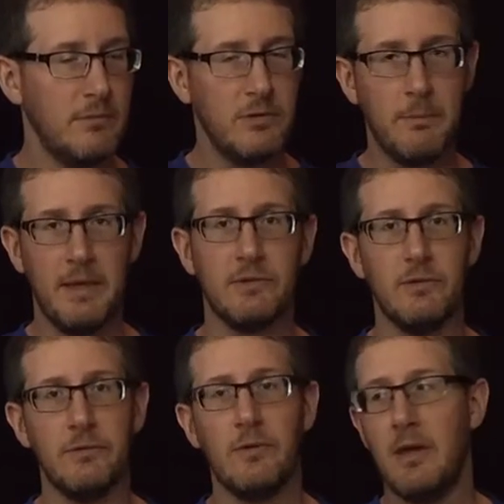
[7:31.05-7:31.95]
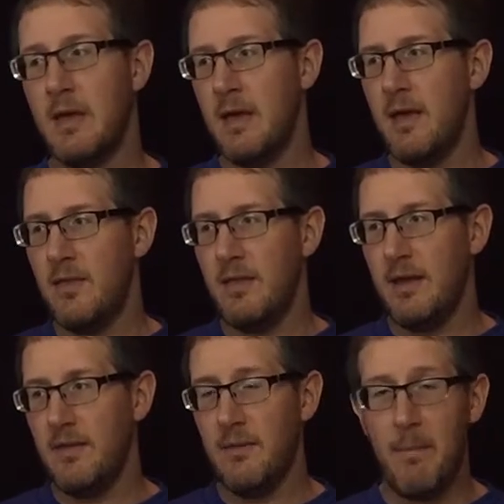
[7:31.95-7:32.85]
to pixels.
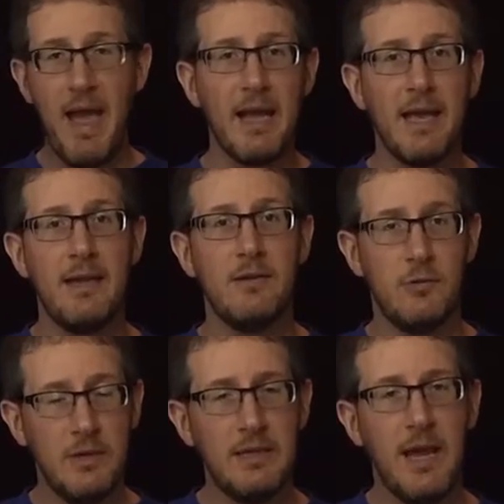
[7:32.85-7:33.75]
The back end, you need